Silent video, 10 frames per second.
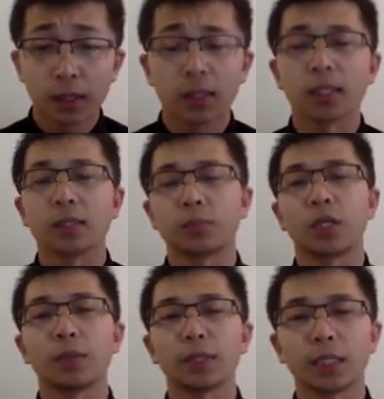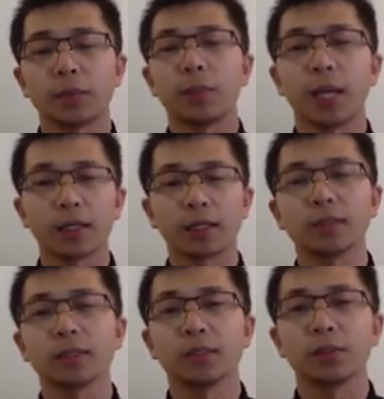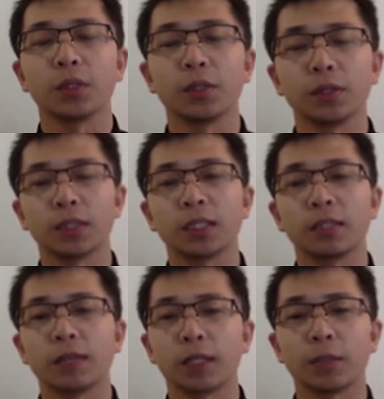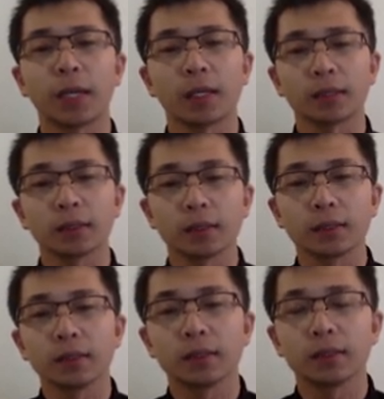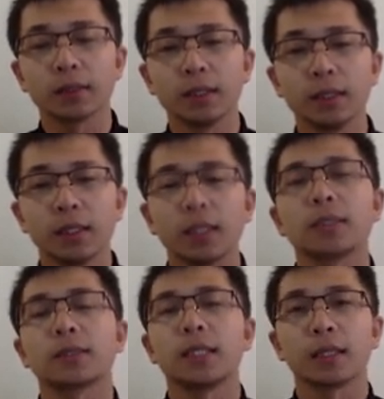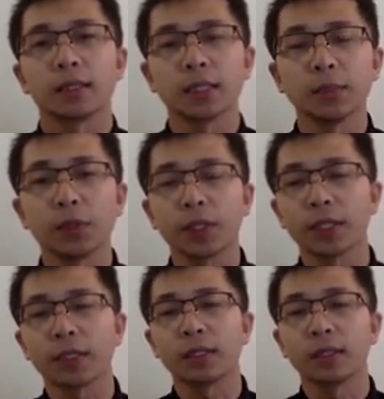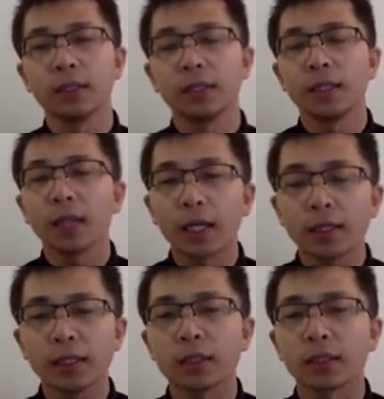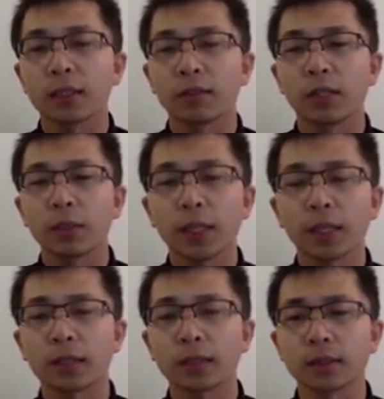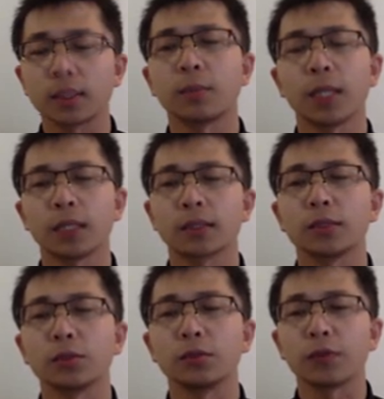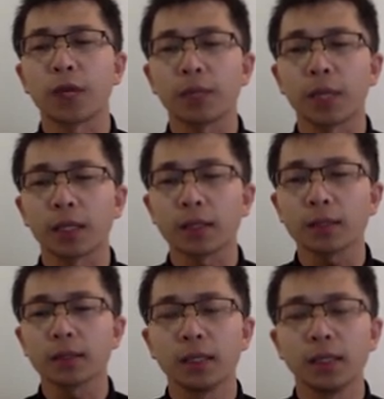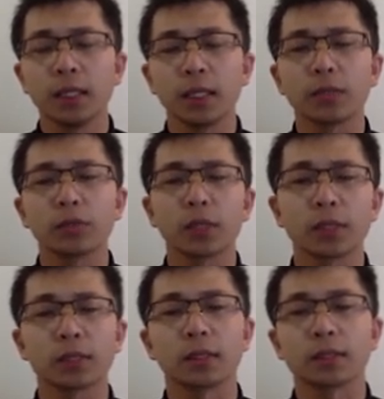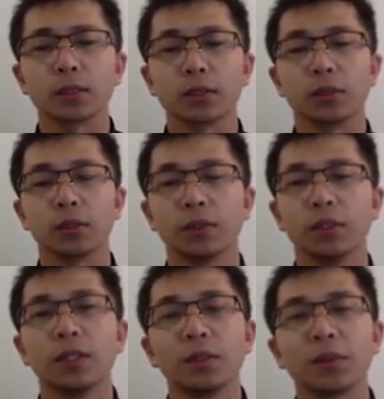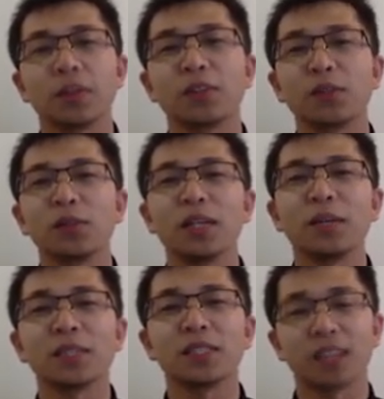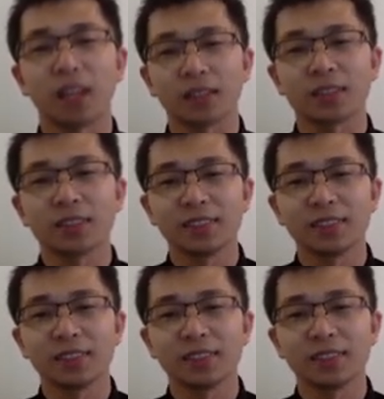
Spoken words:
and the proper number of buckets to hold the key-value pairs. As an example here, 18 key-value pairs are placed into 5 buckets and 20 slots in total, with 2 empty slots.